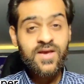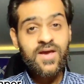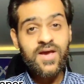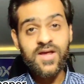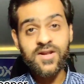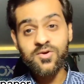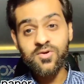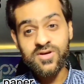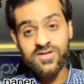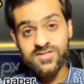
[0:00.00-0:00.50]

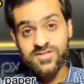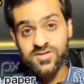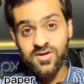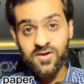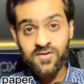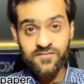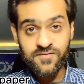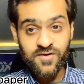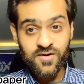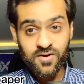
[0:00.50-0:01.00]
and you can
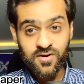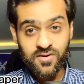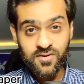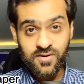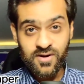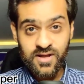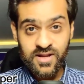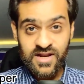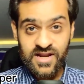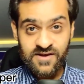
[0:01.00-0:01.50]
solve
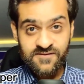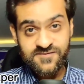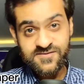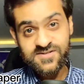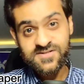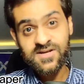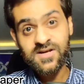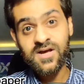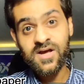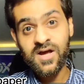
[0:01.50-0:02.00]
your
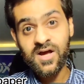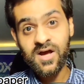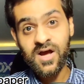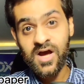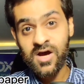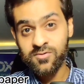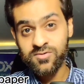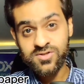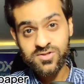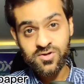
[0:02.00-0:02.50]
left
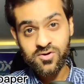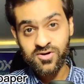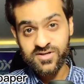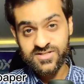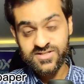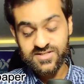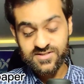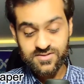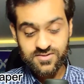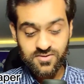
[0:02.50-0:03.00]
out
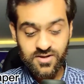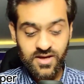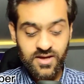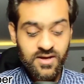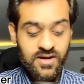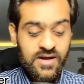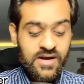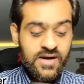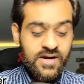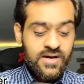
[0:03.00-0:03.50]
questions.
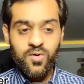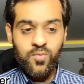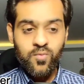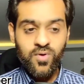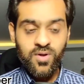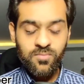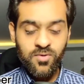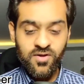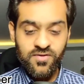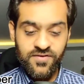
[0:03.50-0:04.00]
Okay,
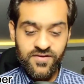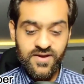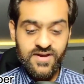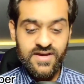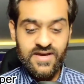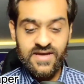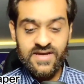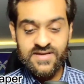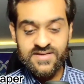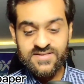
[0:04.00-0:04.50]
one more
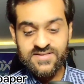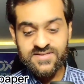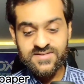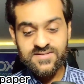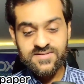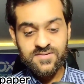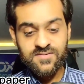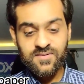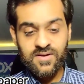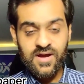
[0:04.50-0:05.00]
thing
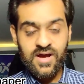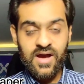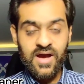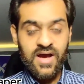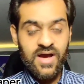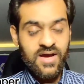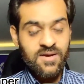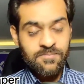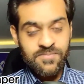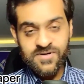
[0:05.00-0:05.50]
is
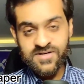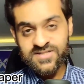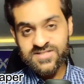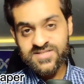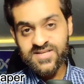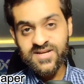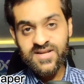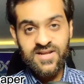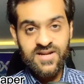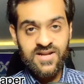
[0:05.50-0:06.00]
I
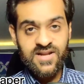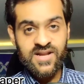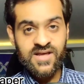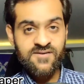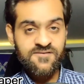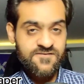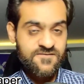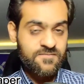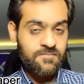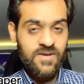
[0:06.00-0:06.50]
personally
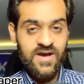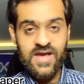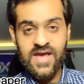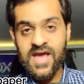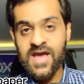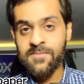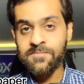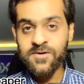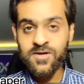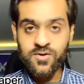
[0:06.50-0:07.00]
left my
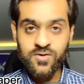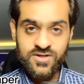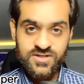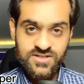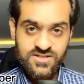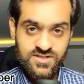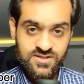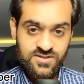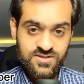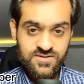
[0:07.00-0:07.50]
epi
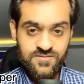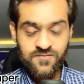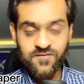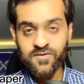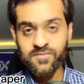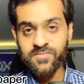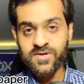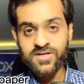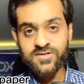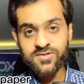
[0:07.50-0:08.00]
questions
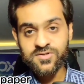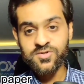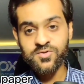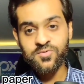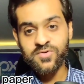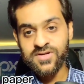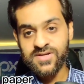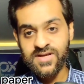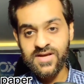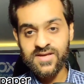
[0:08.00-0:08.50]
for me to
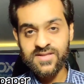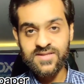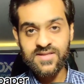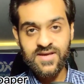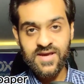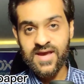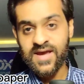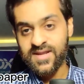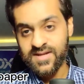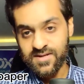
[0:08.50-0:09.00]
do it at
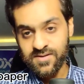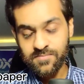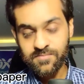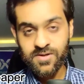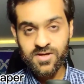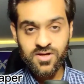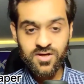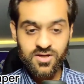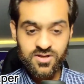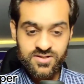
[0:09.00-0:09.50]
the end
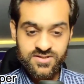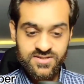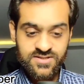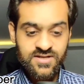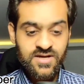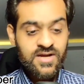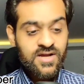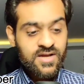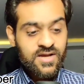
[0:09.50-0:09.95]
because